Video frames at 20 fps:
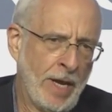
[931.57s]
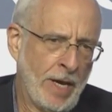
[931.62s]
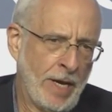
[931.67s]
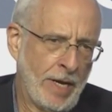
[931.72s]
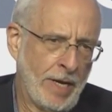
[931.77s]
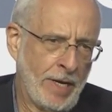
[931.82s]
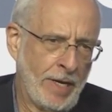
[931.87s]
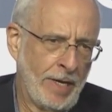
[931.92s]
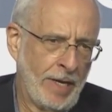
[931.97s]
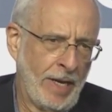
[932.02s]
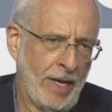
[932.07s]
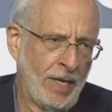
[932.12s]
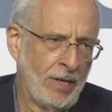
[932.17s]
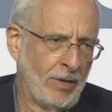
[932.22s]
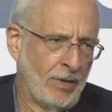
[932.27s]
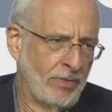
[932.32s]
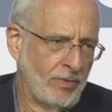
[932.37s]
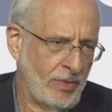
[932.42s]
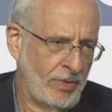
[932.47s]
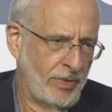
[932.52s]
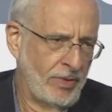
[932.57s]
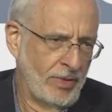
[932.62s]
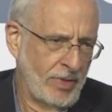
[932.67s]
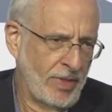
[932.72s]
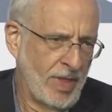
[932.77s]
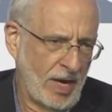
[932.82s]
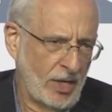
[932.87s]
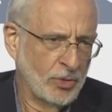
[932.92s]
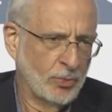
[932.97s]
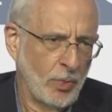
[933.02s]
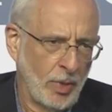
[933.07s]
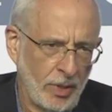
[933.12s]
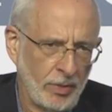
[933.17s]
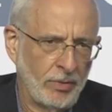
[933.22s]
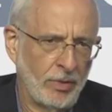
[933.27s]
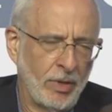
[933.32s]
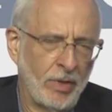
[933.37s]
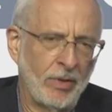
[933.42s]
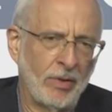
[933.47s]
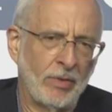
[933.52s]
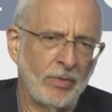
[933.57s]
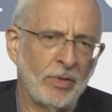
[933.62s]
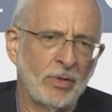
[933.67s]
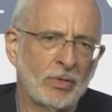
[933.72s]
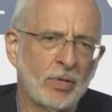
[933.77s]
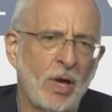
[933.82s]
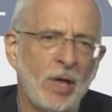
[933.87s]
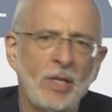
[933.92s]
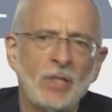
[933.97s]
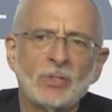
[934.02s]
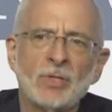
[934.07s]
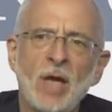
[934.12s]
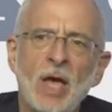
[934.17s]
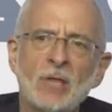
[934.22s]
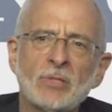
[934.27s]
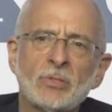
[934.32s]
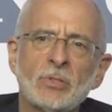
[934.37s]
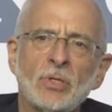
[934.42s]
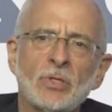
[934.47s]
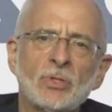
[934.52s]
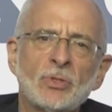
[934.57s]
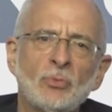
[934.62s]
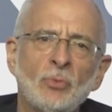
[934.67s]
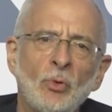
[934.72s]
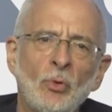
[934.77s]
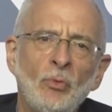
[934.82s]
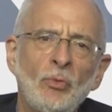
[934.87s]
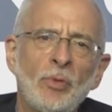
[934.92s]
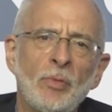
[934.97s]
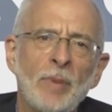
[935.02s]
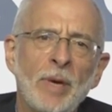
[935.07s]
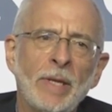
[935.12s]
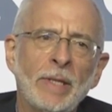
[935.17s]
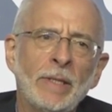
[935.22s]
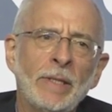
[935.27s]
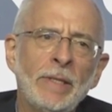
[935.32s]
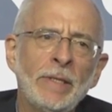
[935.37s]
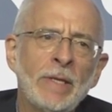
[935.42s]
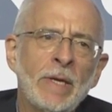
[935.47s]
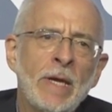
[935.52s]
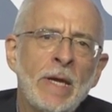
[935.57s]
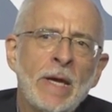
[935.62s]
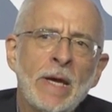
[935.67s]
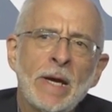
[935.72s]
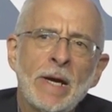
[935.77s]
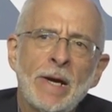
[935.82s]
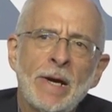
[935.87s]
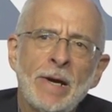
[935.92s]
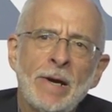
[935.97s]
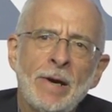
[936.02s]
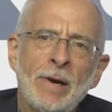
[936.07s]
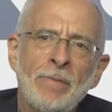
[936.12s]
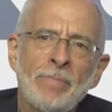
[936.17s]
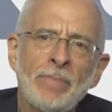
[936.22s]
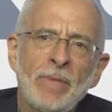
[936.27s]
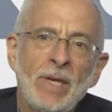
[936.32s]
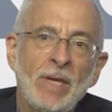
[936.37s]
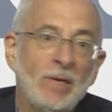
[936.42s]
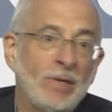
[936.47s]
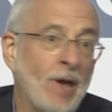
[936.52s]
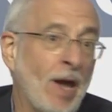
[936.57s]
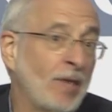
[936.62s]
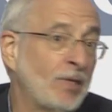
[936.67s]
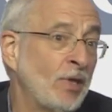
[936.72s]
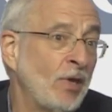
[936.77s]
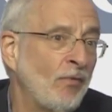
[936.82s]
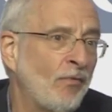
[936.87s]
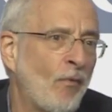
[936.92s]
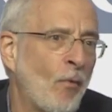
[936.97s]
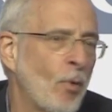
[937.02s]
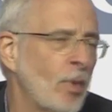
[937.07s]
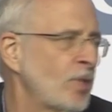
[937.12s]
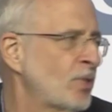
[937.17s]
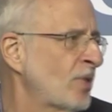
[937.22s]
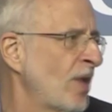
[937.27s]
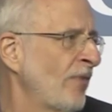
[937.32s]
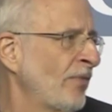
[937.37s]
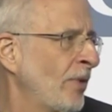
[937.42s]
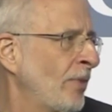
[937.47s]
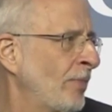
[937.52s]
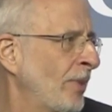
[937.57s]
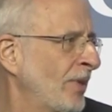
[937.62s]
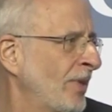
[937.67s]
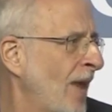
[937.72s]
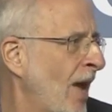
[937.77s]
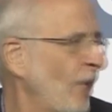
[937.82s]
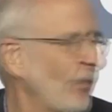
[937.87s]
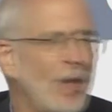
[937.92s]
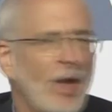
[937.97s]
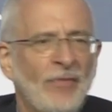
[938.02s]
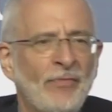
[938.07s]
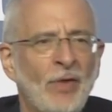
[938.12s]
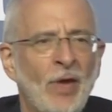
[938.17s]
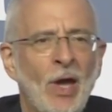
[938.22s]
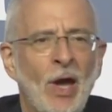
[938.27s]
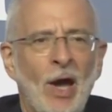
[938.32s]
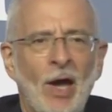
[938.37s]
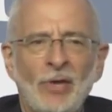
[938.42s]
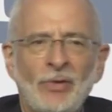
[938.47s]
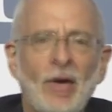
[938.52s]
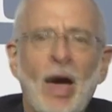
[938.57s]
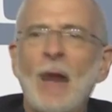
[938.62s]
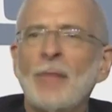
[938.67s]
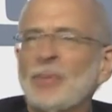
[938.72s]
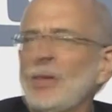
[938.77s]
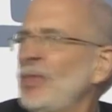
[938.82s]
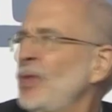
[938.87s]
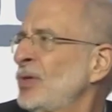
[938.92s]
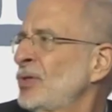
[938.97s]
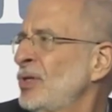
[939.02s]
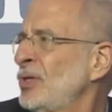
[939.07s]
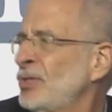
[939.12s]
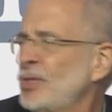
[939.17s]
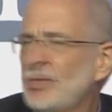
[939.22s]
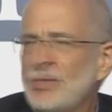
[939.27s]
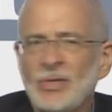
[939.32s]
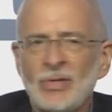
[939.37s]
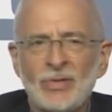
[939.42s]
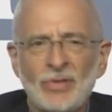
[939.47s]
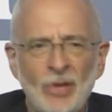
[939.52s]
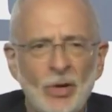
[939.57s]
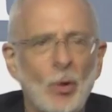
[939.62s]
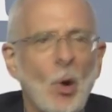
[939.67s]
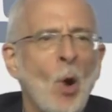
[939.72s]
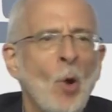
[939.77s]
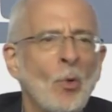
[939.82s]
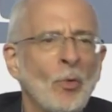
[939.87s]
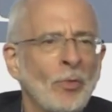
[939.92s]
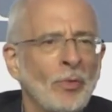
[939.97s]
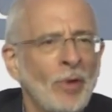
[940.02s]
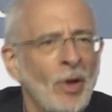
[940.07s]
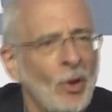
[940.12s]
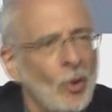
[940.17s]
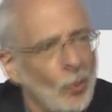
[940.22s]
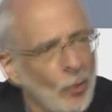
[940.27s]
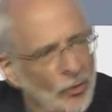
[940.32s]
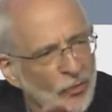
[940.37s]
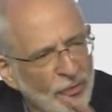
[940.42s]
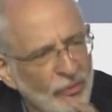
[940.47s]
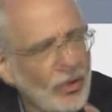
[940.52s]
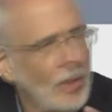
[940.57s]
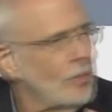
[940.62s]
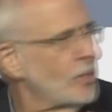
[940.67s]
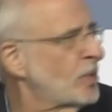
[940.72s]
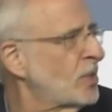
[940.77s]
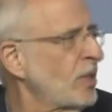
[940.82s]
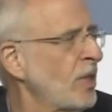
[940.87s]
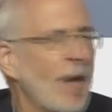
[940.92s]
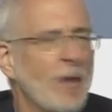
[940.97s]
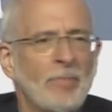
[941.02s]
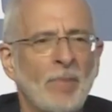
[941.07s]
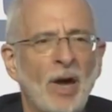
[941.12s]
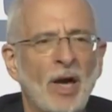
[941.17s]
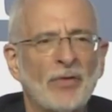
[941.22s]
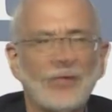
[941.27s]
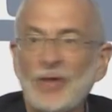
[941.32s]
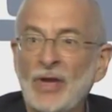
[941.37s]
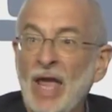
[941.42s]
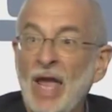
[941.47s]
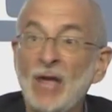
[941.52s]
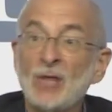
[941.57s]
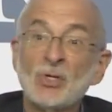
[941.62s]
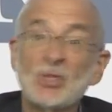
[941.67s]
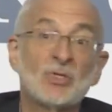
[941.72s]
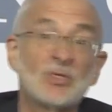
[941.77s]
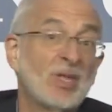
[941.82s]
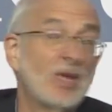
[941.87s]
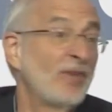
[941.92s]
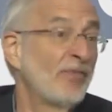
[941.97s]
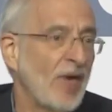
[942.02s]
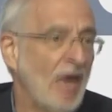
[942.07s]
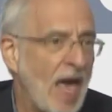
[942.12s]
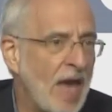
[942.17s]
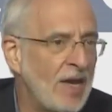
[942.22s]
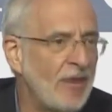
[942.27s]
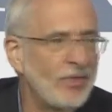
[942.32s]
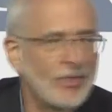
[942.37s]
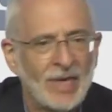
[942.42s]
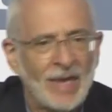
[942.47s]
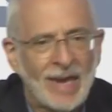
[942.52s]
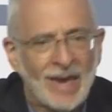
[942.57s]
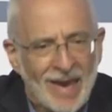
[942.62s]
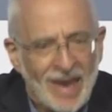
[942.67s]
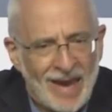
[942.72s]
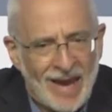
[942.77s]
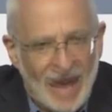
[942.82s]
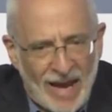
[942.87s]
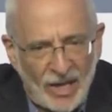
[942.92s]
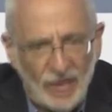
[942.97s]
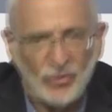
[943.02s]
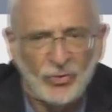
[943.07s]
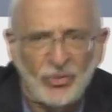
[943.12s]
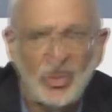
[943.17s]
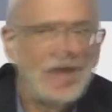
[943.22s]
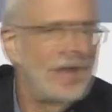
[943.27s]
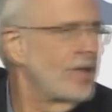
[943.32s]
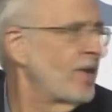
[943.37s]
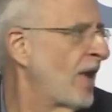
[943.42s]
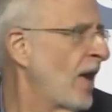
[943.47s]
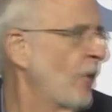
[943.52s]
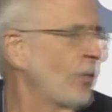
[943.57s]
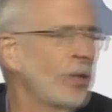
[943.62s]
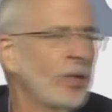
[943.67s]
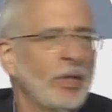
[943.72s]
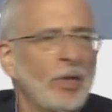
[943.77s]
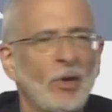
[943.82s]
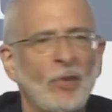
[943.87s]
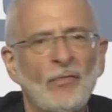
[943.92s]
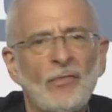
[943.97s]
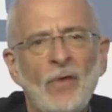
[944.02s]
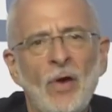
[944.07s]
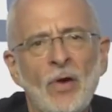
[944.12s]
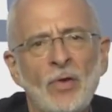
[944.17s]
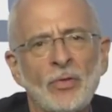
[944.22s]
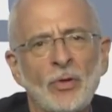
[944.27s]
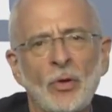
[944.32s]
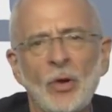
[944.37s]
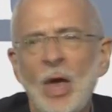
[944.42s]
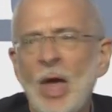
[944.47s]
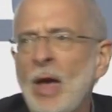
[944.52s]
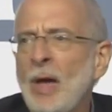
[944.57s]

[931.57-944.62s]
That is when the Chinese nationalists ruled the mainland in 1947. But now they've adopted this as their own with some slight modifications that, if anything, extended out a little farther.